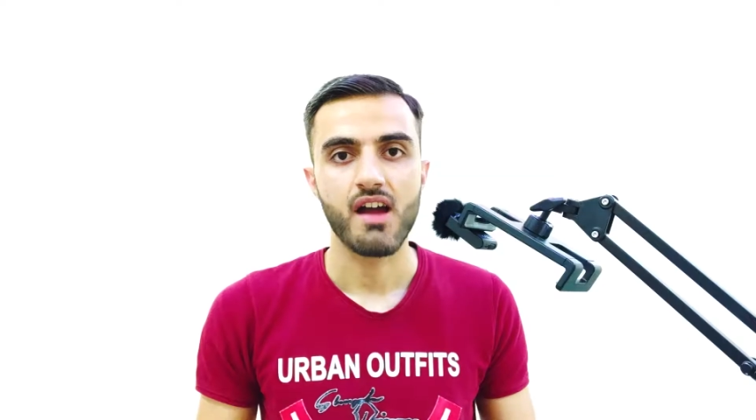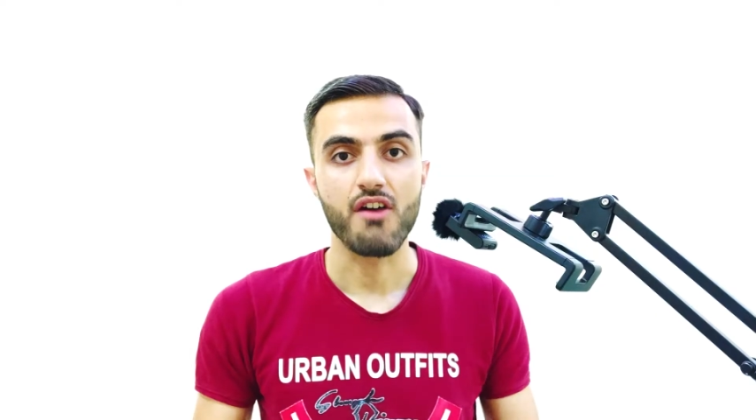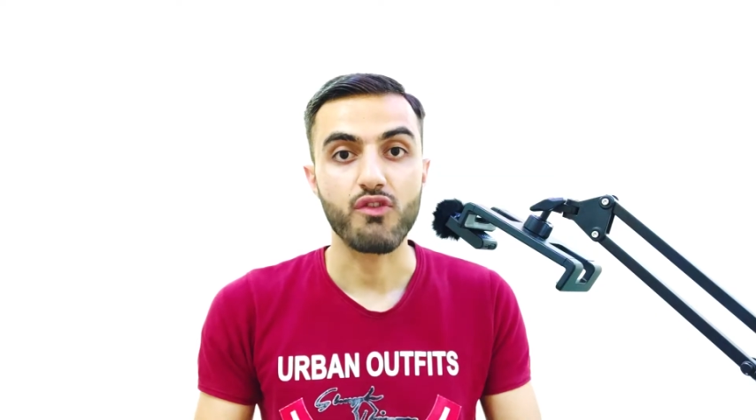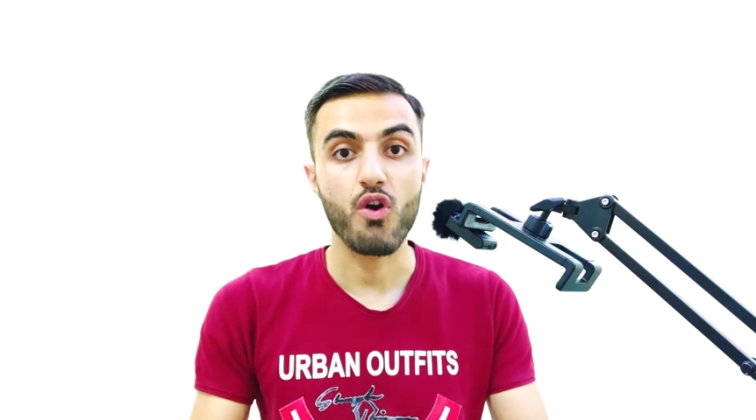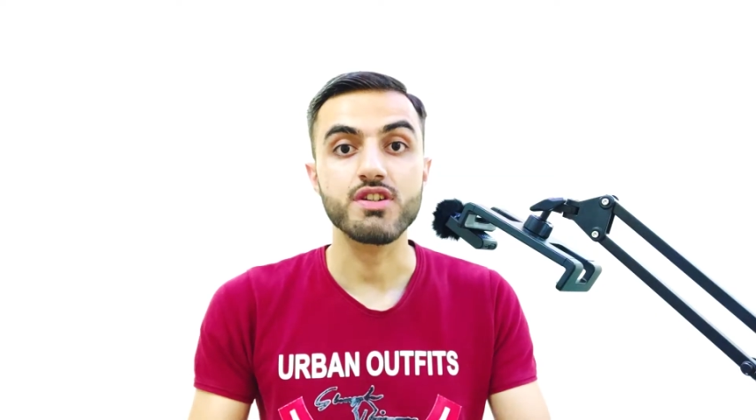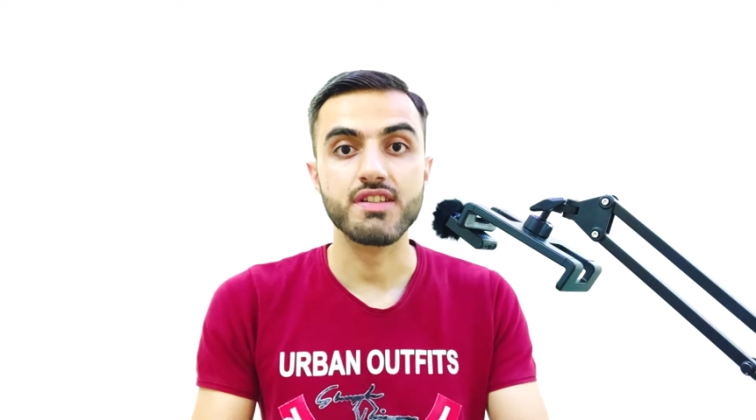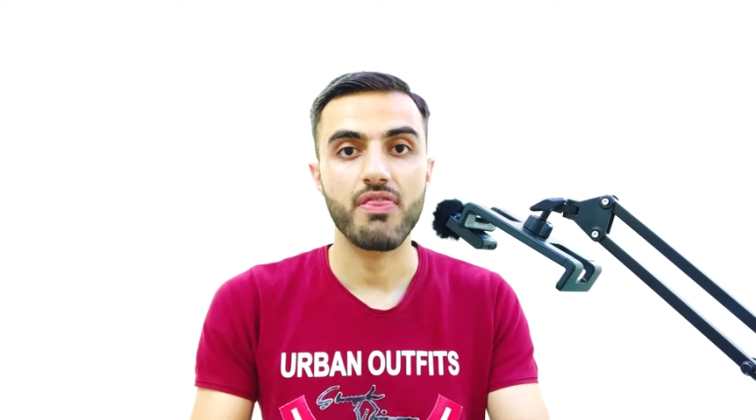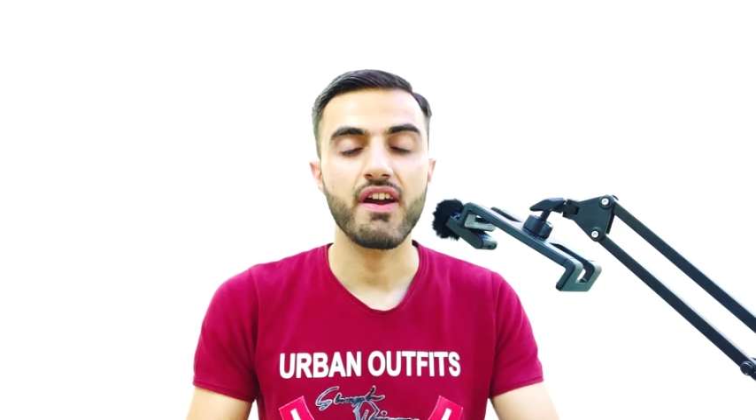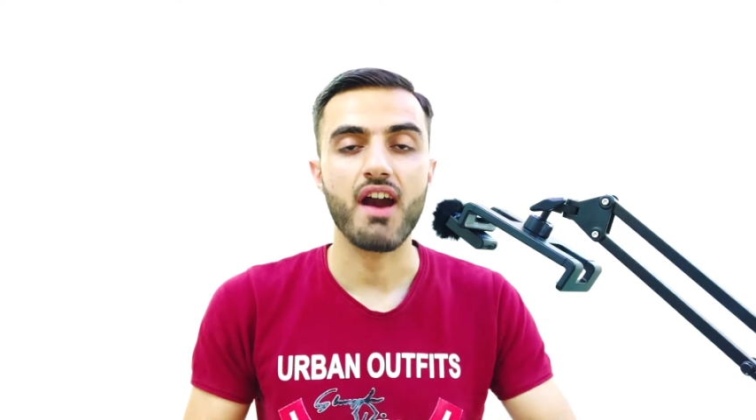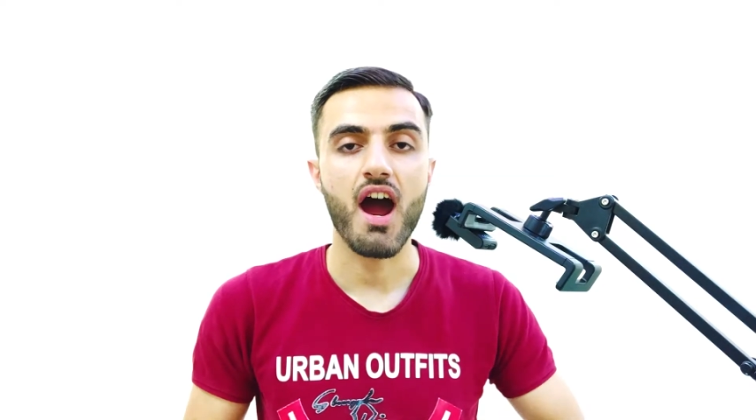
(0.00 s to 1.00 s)
Of course,
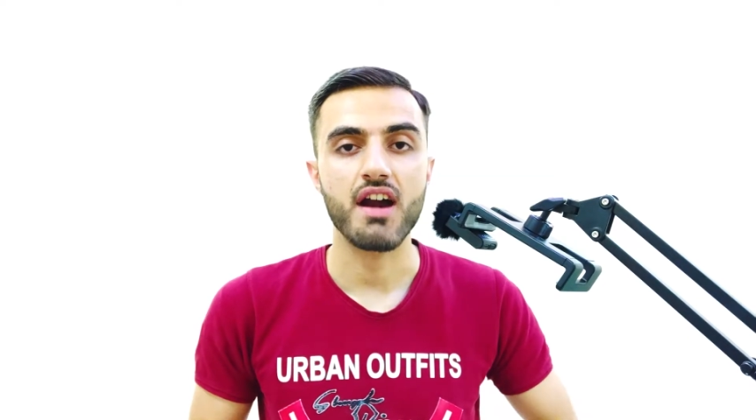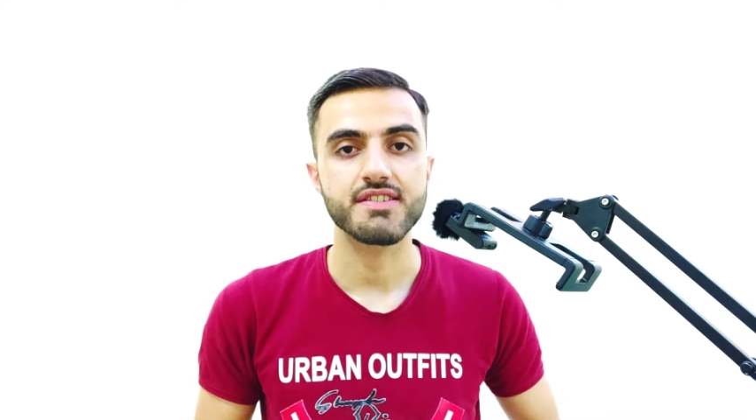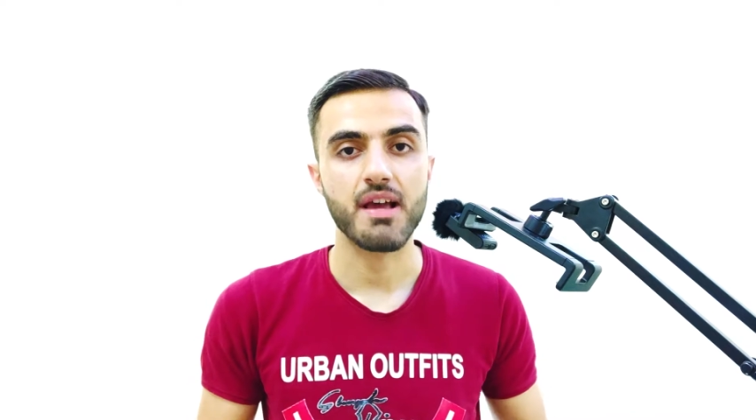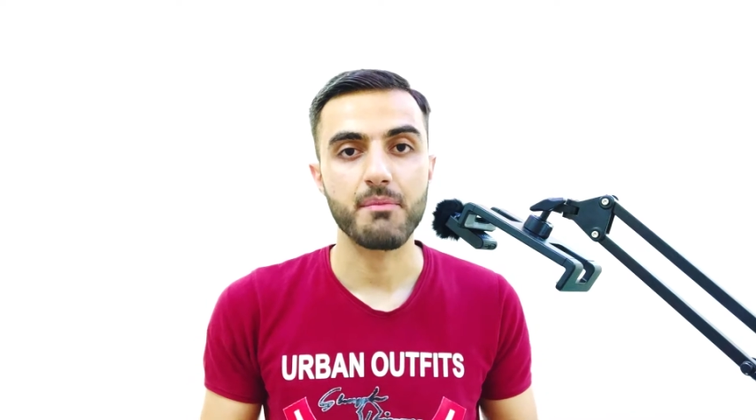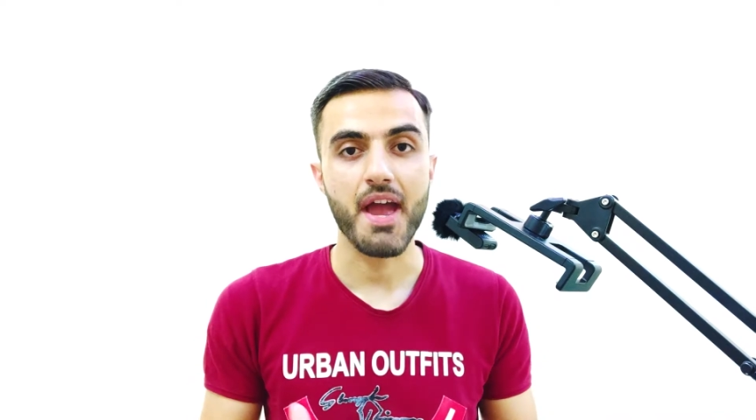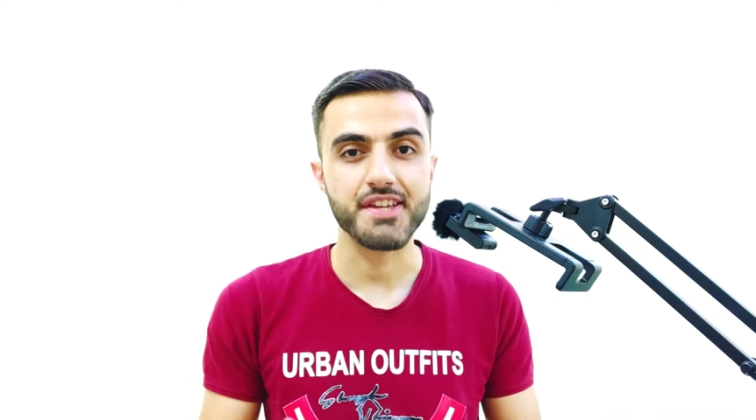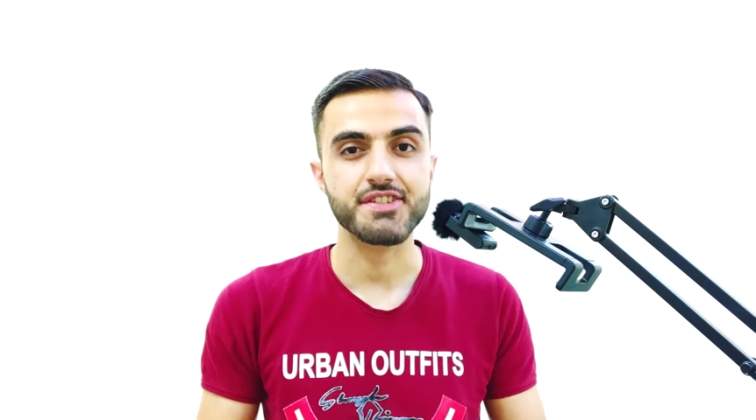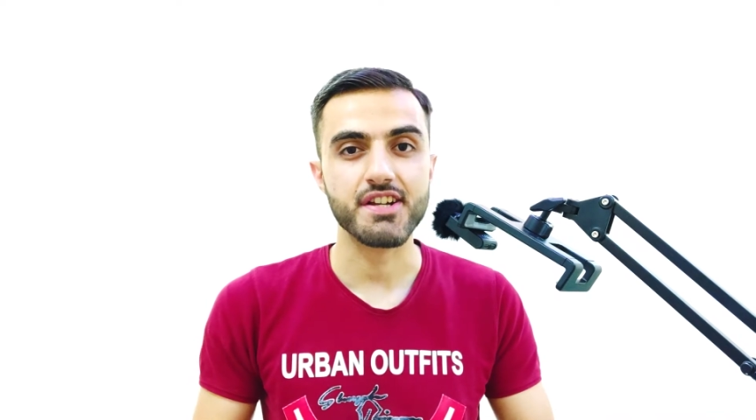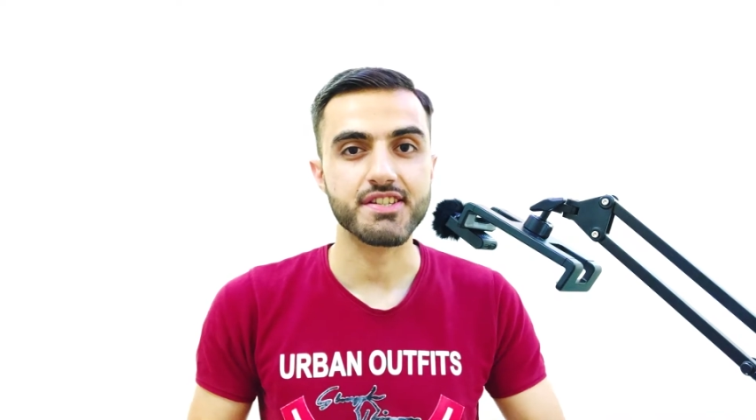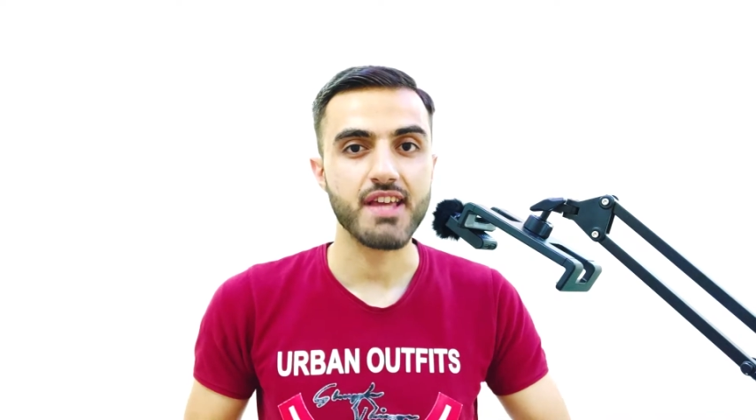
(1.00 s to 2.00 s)
there are some
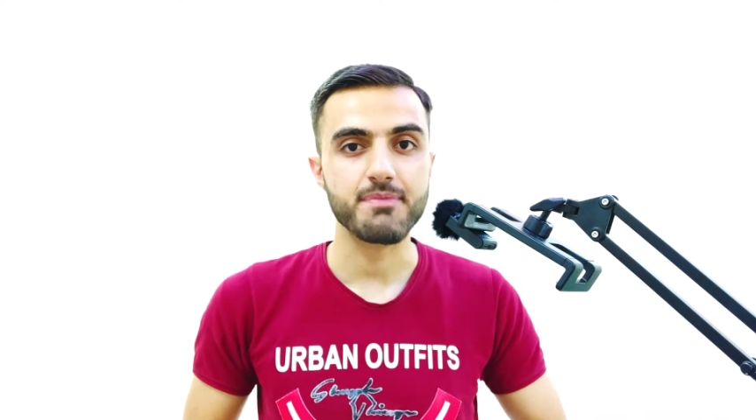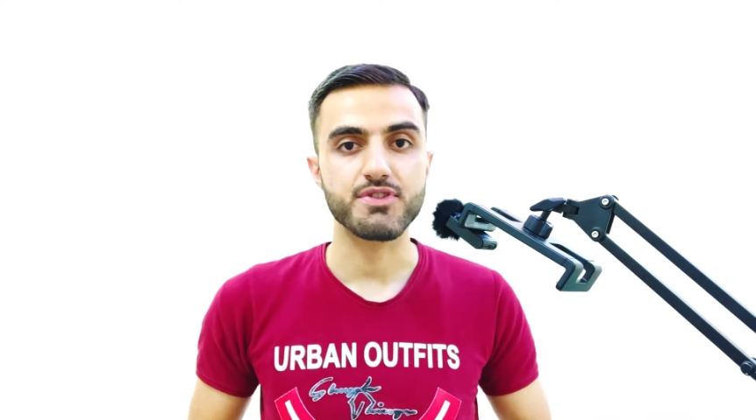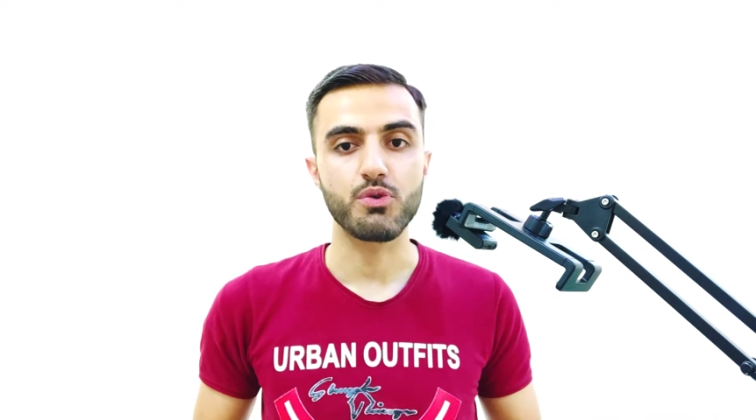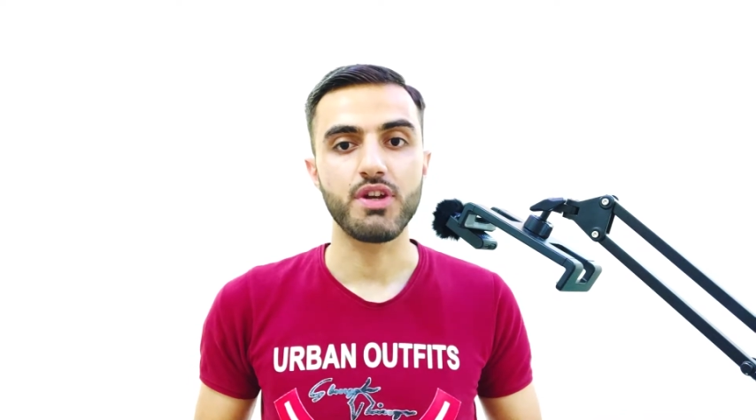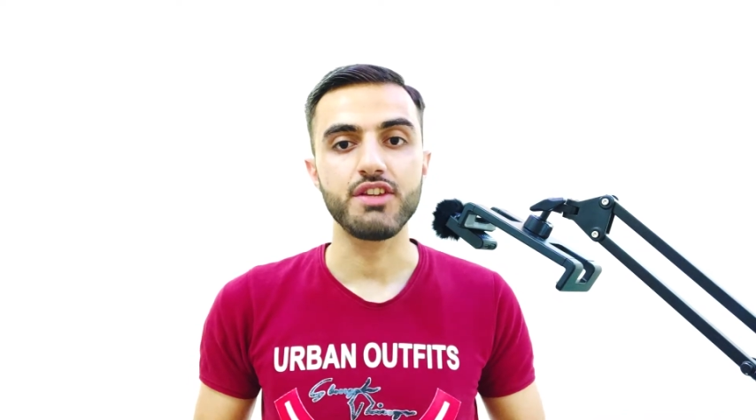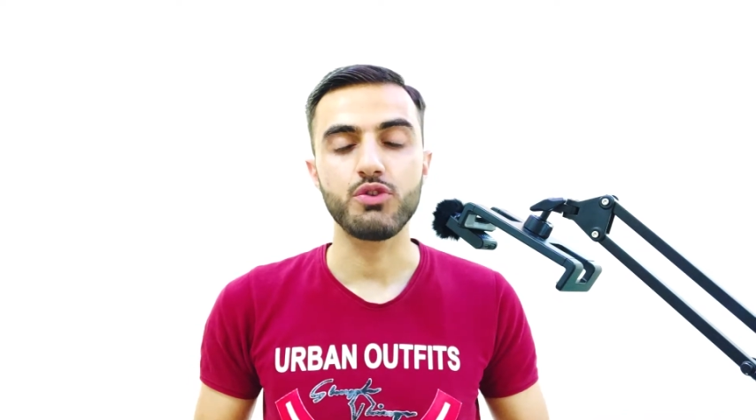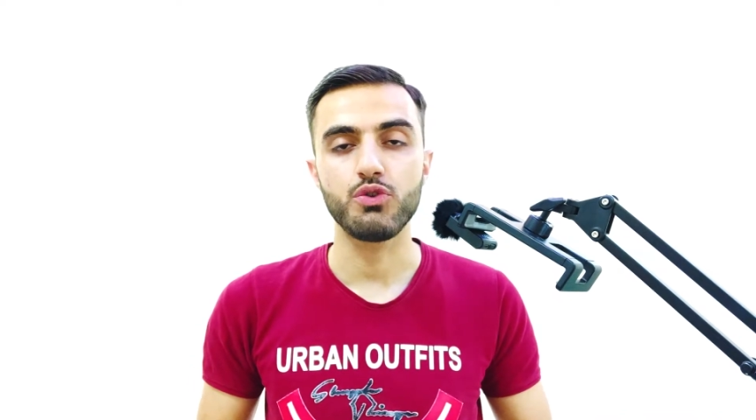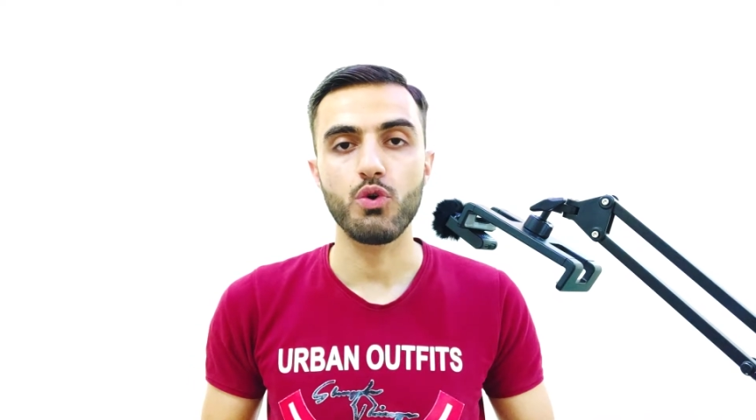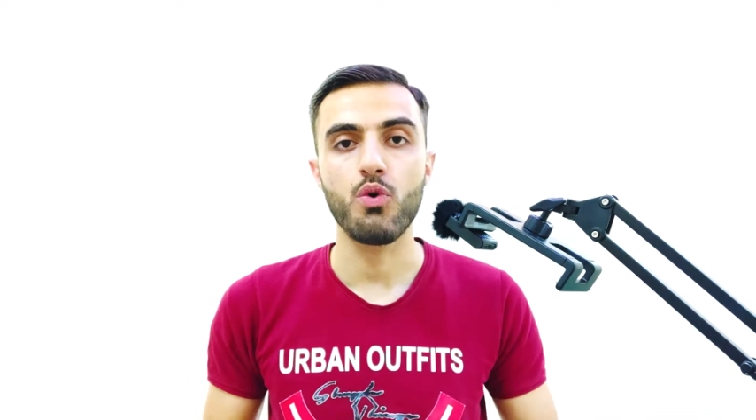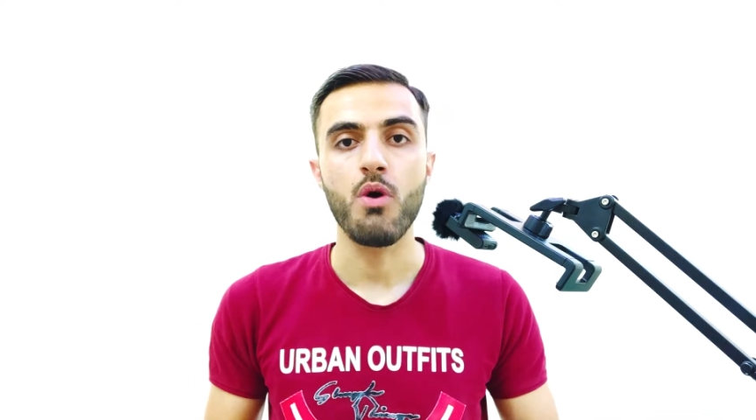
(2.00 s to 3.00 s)
extra steps you need to
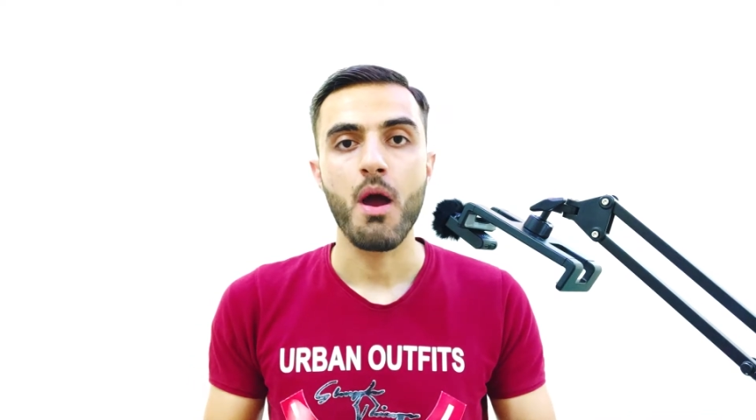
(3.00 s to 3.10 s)
do